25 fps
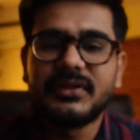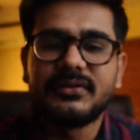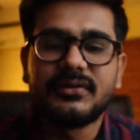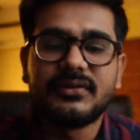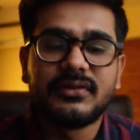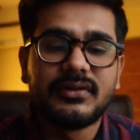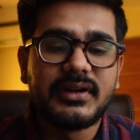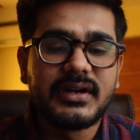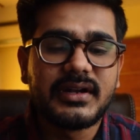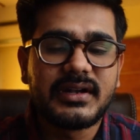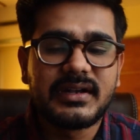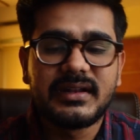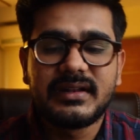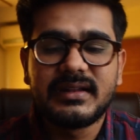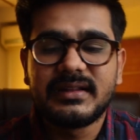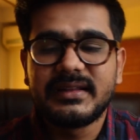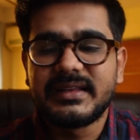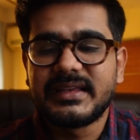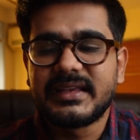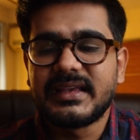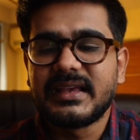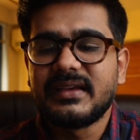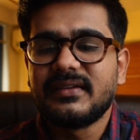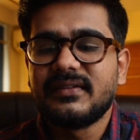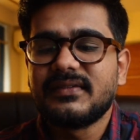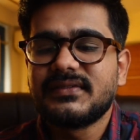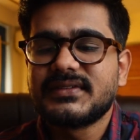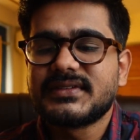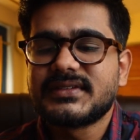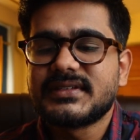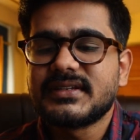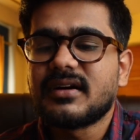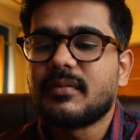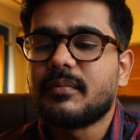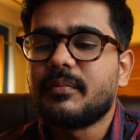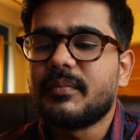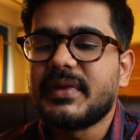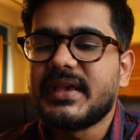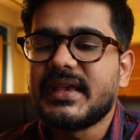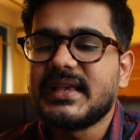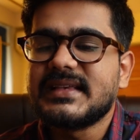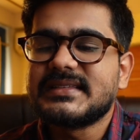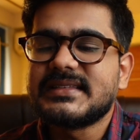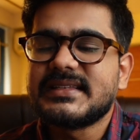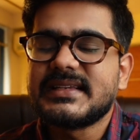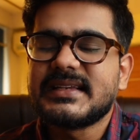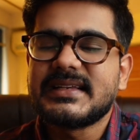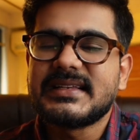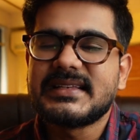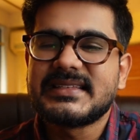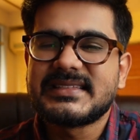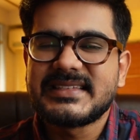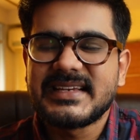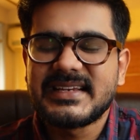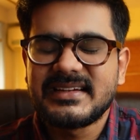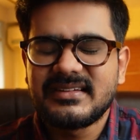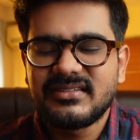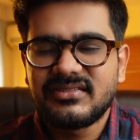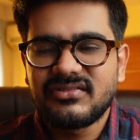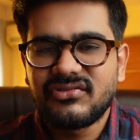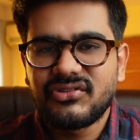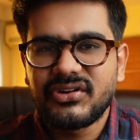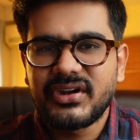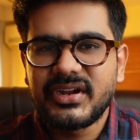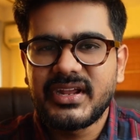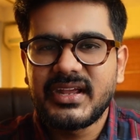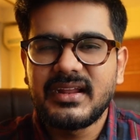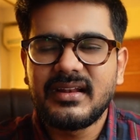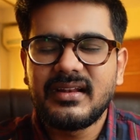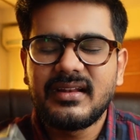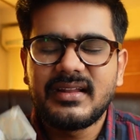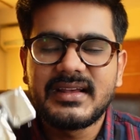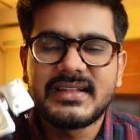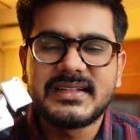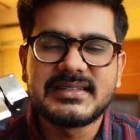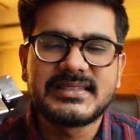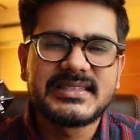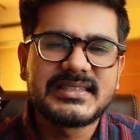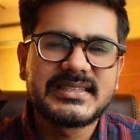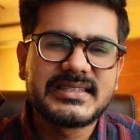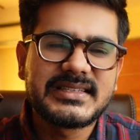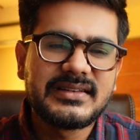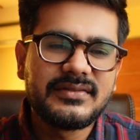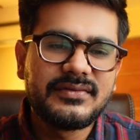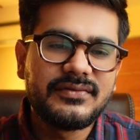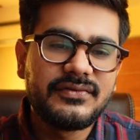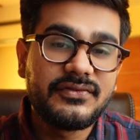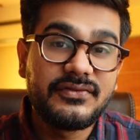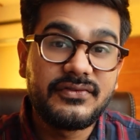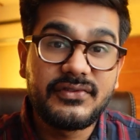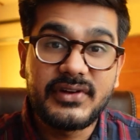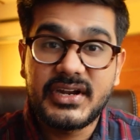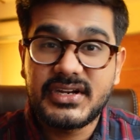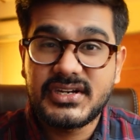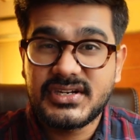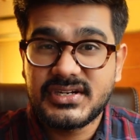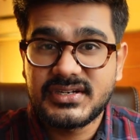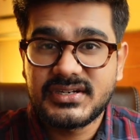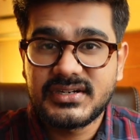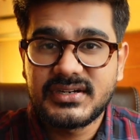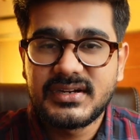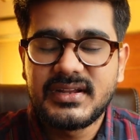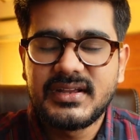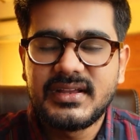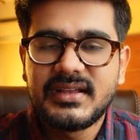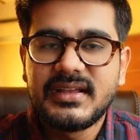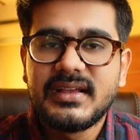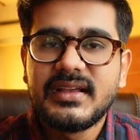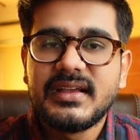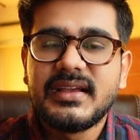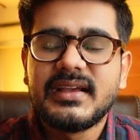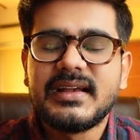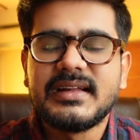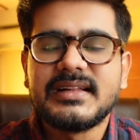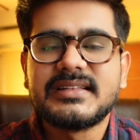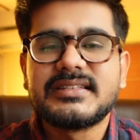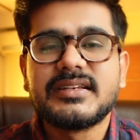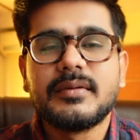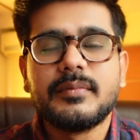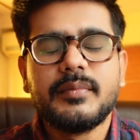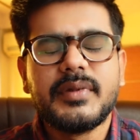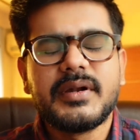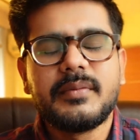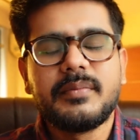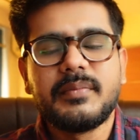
know. It gives amazing scent trail. It's fresh, it's a bit